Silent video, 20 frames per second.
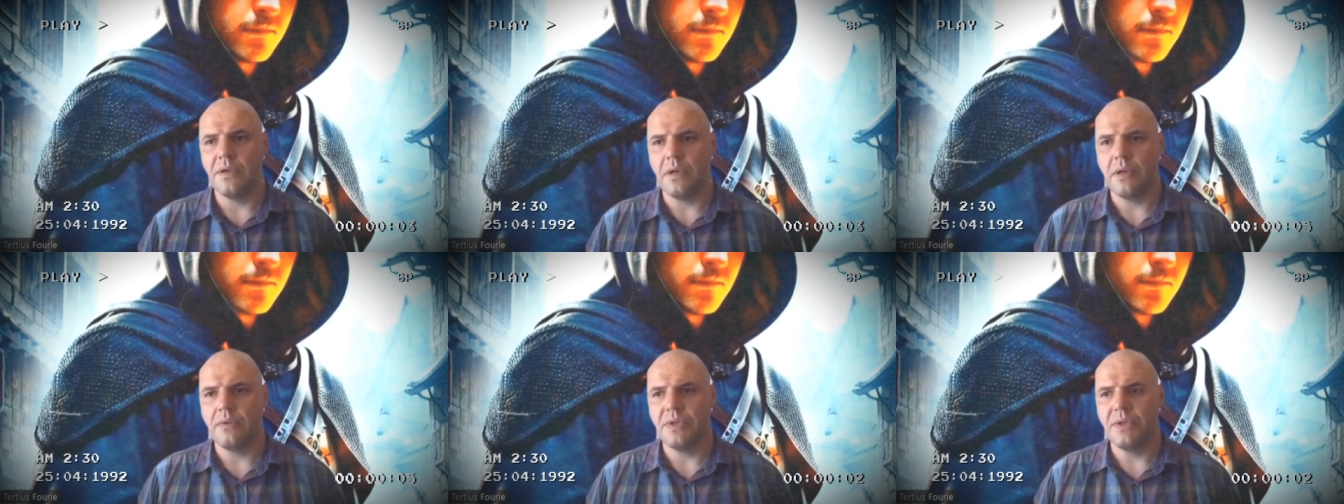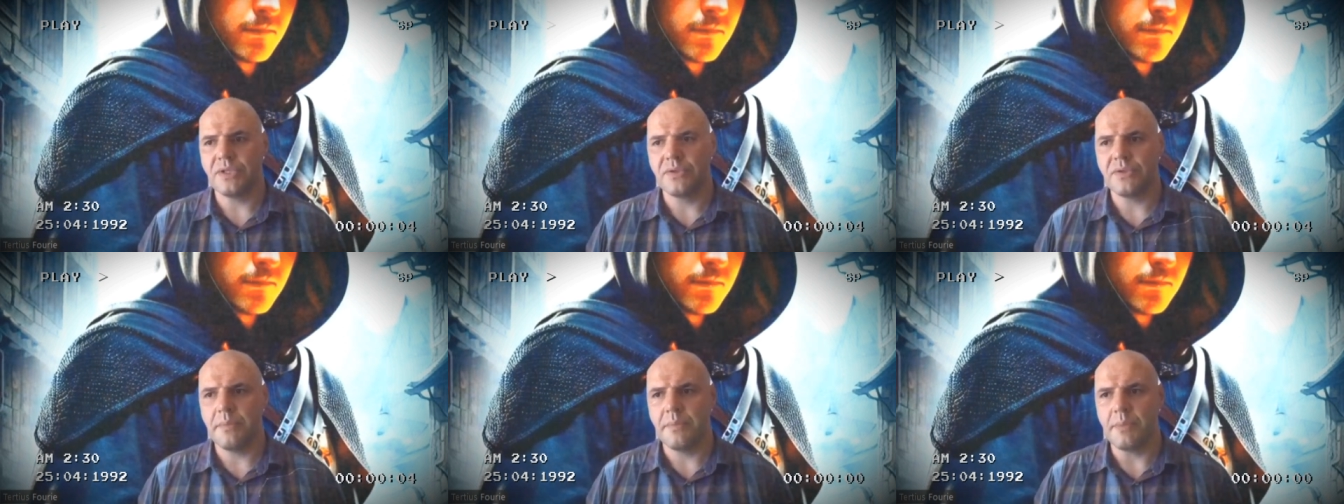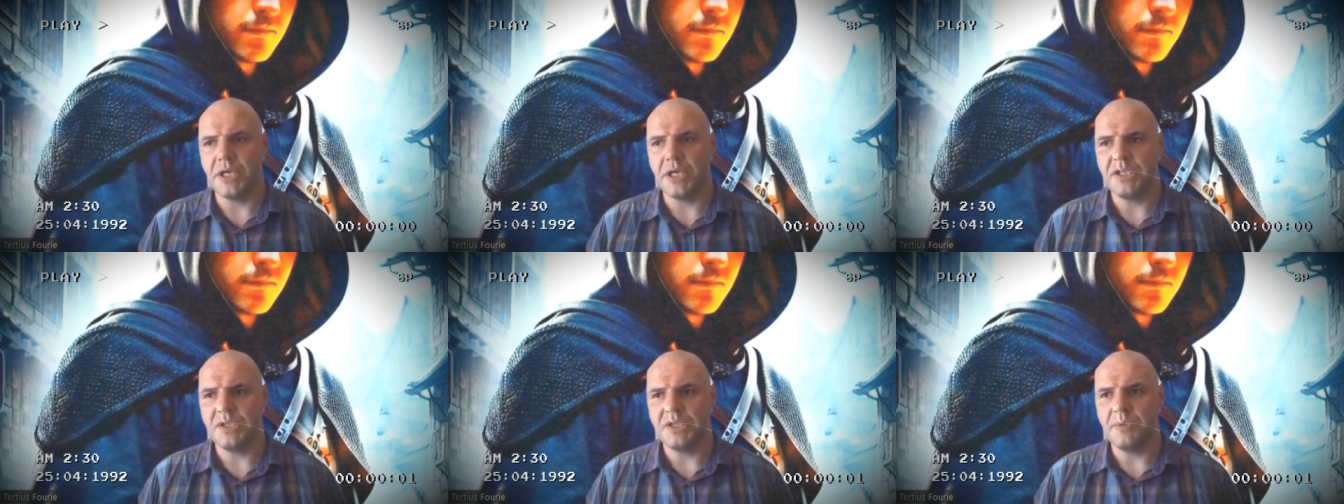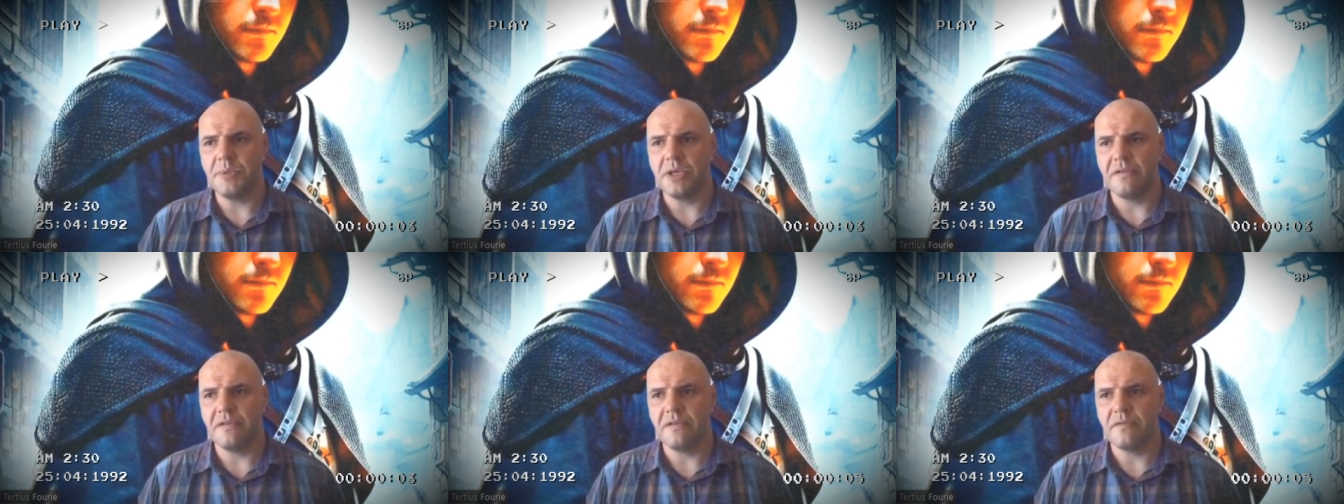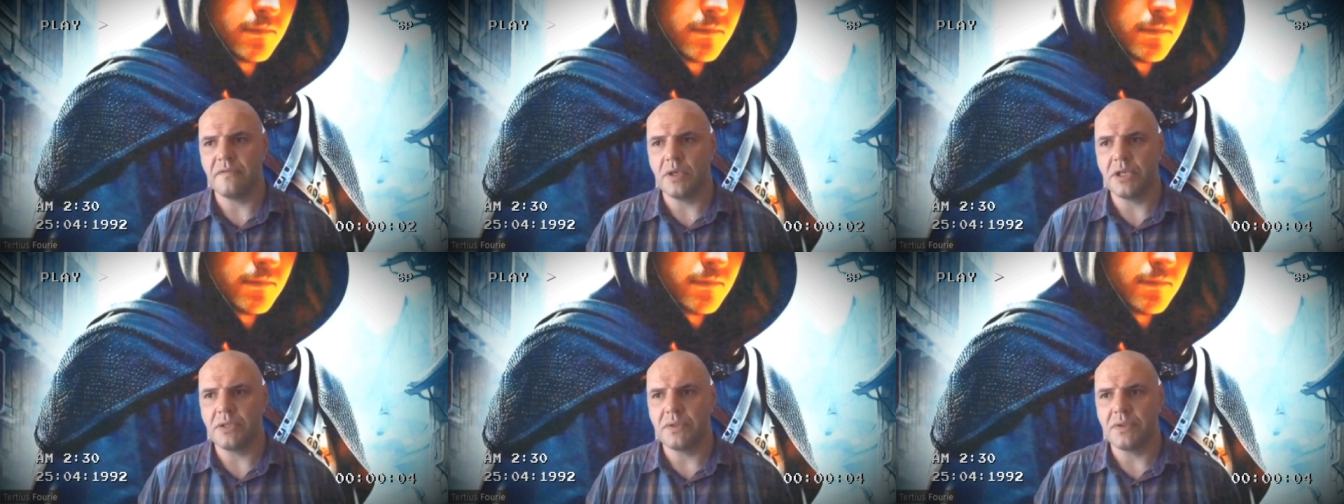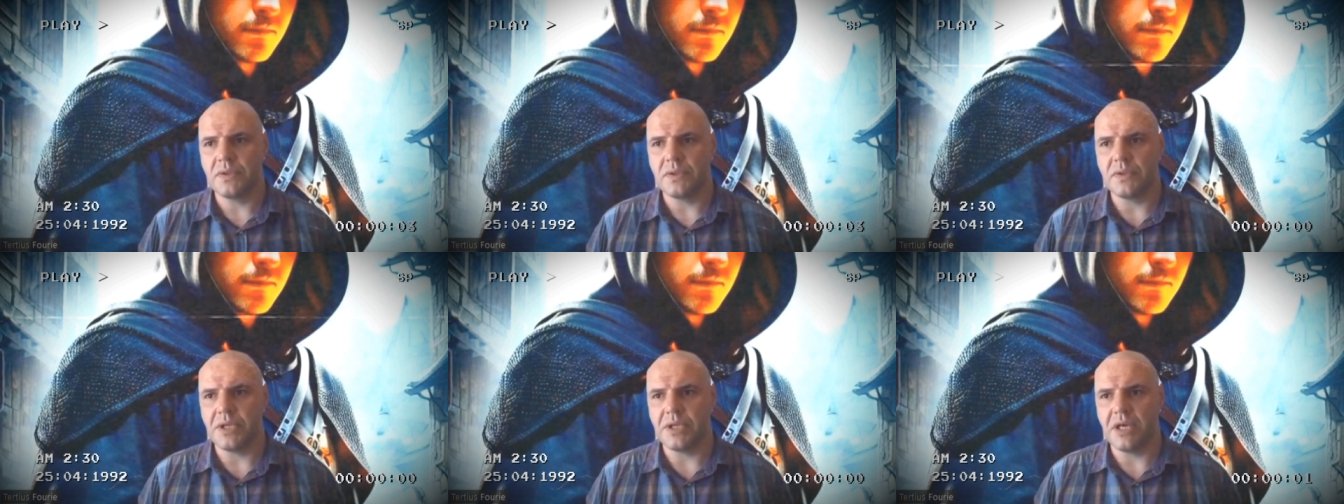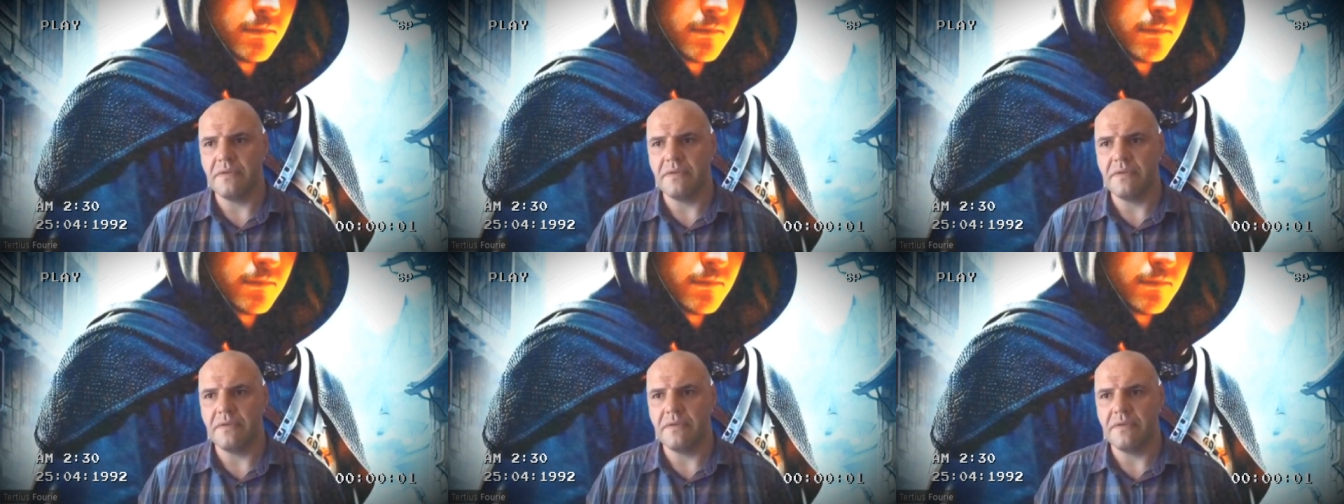You know, this reminds me of what